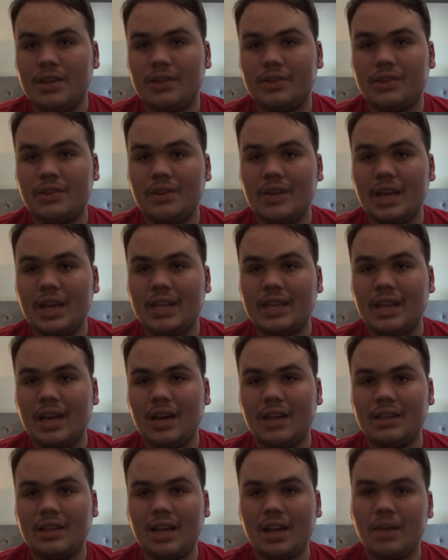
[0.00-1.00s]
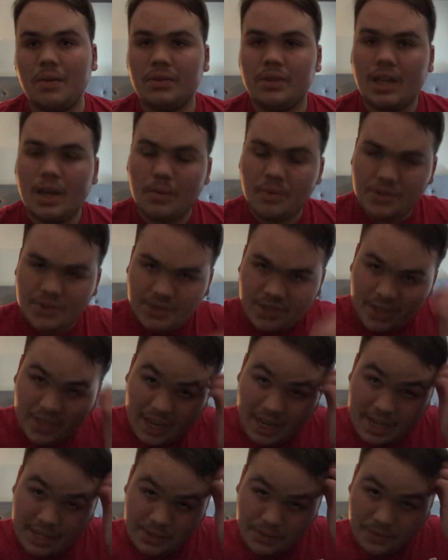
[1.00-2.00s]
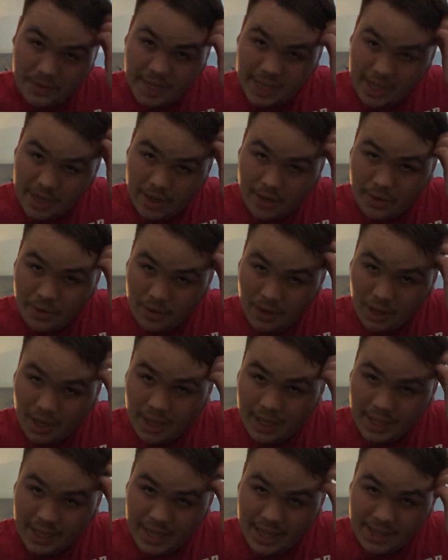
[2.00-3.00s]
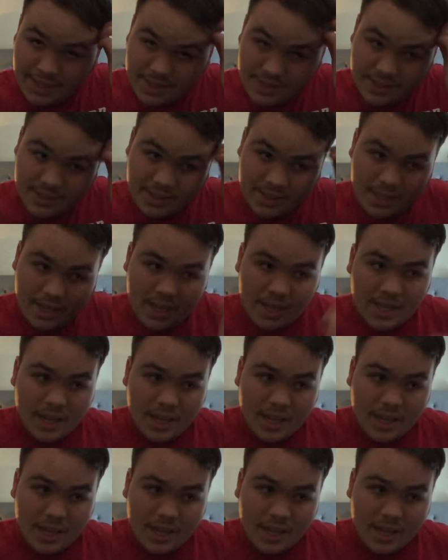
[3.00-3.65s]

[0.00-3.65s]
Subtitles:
So yeah, that was today's video, I guess.